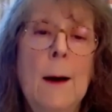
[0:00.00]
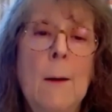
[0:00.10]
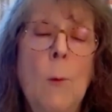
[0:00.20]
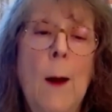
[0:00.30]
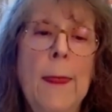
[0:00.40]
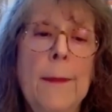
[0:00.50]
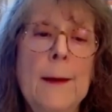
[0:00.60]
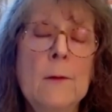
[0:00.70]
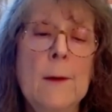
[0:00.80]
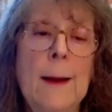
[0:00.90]
one of the
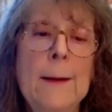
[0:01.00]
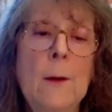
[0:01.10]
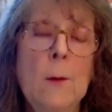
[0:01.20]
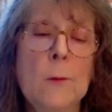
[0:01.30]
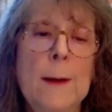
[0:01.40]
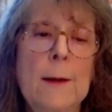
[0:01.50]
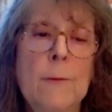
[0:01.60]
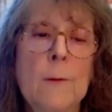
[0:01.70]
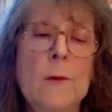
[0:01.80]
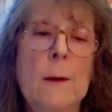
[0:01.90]
things that I noticed when I
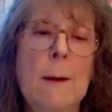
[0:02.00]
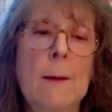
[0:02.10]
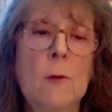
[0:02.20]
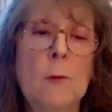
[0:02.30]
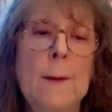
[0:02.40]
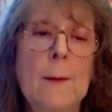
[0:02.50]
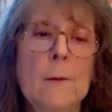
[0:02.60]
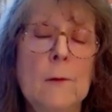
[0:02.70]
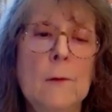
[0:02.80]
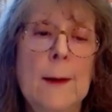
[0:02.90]
first started doing
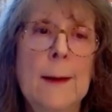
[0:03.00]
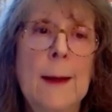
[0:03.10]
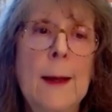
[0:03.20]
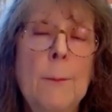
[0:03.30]
this is that